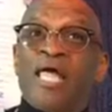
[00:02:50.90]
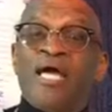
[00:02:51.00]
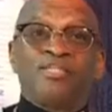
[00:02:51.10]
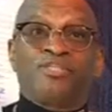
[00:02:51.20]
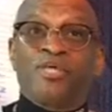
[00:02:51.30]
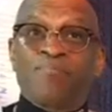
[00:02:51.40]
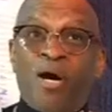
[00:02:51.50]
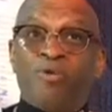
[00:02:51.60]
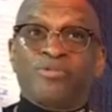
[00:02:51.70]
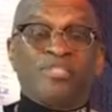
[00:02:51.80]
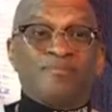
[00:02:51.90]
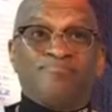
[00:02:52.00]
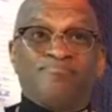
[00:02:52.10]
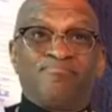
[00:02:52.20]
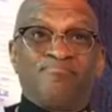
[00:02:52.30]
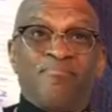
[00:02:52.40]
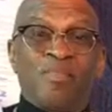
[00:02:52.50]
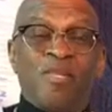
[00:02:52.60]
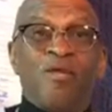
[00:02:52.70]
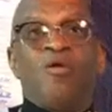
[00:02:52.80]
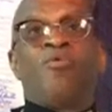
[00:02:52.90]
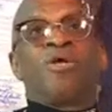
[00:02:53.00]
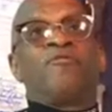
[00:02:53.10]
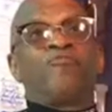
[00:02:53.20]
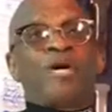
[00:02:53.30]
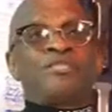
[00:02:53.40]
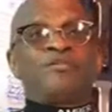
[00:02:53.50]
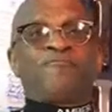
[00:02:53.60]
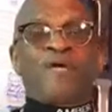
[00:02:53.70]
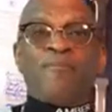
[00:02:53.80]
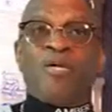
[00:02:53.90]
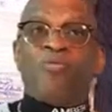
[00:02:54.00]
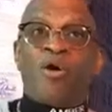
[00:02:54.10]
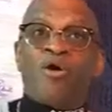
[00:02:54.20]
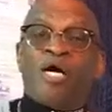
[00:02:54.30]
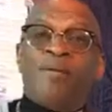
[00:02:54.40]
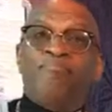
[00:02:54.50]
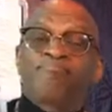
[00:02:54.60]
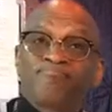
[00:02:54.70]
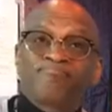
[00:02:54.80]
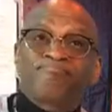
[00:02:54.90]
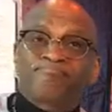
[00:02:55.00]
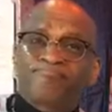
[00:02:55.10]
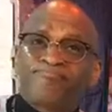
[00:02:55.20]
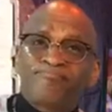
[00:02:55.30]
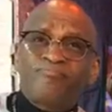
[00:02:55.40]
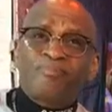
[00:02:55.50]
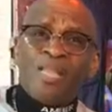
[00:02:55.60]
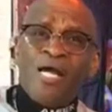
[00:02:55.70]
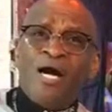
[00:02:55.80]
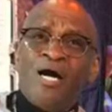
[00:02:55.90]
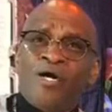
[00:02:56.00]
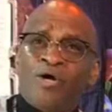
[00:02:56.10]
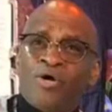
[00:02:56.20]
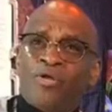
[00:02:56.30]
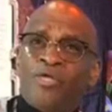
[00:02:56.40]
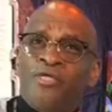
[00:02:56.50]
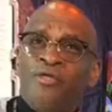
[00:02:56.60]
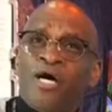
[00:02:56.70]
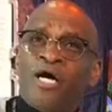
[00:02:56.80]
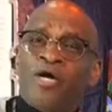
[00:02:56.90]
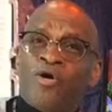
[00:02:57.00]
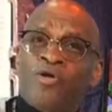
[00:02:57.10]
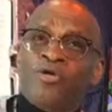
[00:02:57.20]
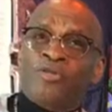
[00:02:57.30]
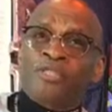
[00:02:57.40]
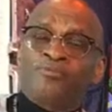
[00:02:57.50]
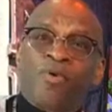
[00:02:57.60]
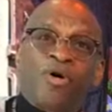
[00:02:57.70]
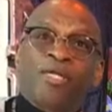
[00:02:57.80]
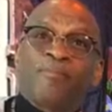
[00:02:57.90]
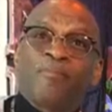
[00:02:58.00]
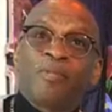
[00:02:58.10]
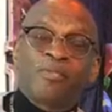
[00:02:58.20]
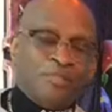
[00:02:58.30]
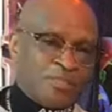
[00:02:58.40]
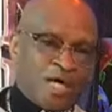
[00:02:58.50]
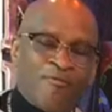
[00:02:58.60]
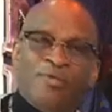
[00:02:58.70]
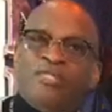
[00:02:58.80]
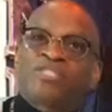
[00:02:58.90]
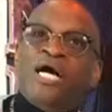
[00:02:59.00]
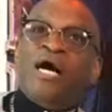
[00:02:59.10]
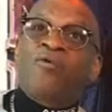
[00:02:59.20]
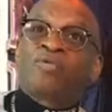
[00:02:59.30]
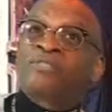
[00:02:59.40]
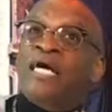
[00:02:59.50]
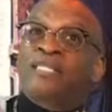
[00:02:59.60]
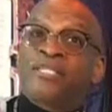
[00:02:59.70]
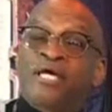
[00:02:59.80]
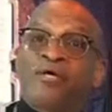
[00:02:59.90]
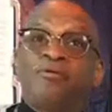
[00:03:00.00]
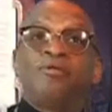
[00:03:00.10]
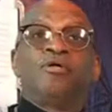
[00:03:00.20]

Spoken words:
and she bolted. When the rest of the family woke up earlier this morning, discovered the child was not there,